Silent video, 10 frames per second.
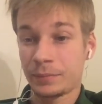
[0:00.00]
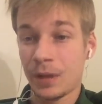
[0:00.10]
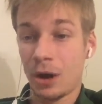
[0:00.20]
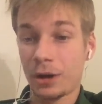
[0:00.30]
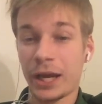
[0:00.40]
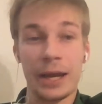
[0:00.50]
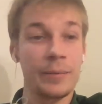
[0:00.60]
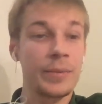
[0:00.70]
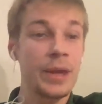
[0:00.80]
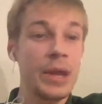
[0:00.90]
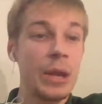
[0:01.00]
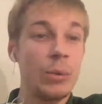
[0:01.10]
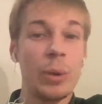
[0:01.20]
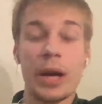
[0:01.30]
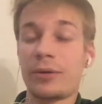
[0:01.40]
Okay,
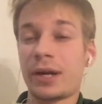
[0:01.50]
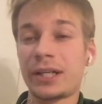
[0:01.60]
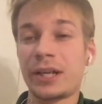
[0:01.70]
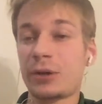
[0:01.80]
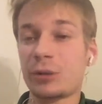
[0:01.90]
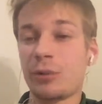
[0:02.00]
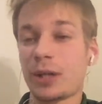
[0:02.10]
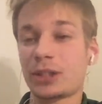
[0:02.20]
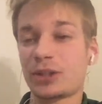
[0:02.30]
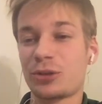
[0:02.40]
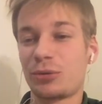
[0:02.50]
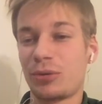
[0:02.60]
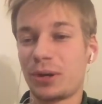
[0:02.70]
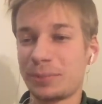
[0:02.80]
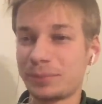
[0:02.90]
we are running out of questions so
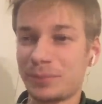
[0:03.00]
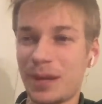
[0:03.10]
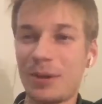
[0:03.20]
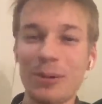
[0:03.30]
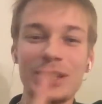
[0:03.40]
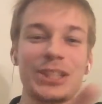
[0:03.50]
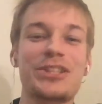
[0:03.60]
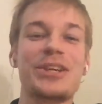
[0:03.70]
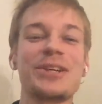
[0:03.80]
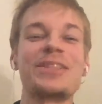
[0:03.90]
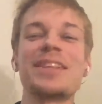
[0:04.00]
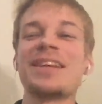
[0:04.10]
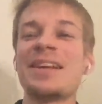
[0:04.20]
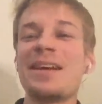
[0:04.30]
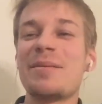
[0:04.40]
far, which is good
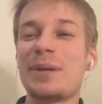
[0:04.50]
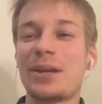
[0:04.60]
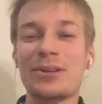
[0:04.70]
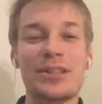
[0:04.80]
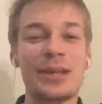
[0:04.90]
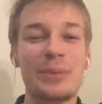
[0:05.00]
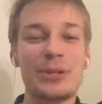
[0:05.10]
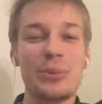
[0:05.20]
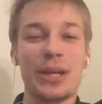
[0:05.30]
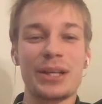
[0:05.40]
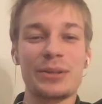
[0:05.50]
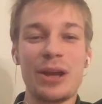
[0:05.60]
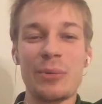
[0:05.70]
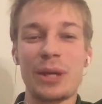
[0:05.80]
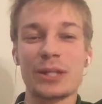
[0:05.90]
because that means we can
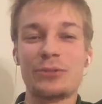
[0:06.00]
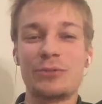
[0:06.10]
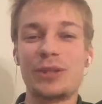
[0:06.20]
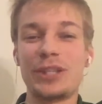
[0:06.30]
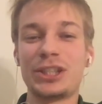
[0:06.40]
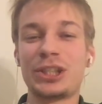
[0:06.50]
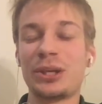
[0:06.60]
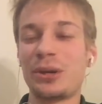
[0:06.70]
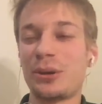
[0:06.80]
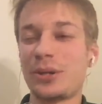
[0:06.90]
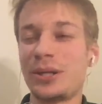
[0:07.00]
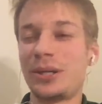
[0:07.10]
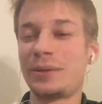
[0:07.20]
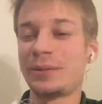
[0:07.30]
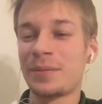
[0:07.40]
finish
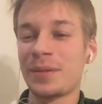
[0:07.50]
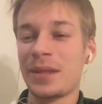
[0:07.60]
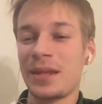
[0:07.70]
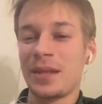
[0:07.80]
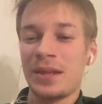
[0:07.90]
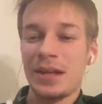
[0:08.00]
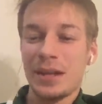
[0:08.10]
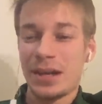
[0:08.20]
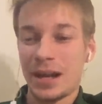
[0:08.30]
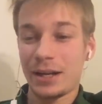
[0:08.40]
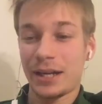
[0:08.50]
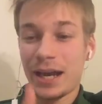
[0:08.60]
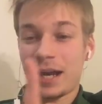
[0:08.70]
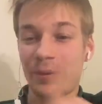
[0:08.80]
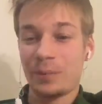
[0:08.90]
earlier.
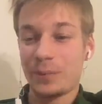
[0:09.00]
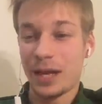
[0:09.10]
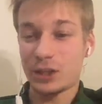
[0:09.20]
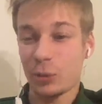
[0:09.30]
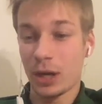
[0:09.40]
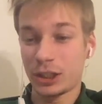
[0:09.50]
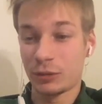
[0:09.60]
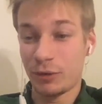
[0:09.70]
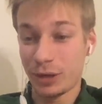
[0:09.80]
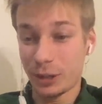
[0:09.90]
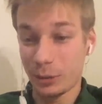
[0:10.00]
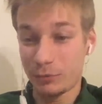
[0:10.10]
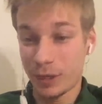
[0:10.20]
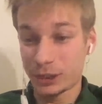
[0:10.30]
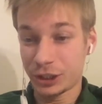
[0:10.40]
Okay, next question. Very
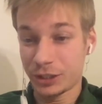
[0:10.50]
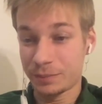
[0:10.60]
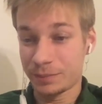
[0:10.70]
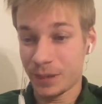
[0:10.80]
good, Vanchan.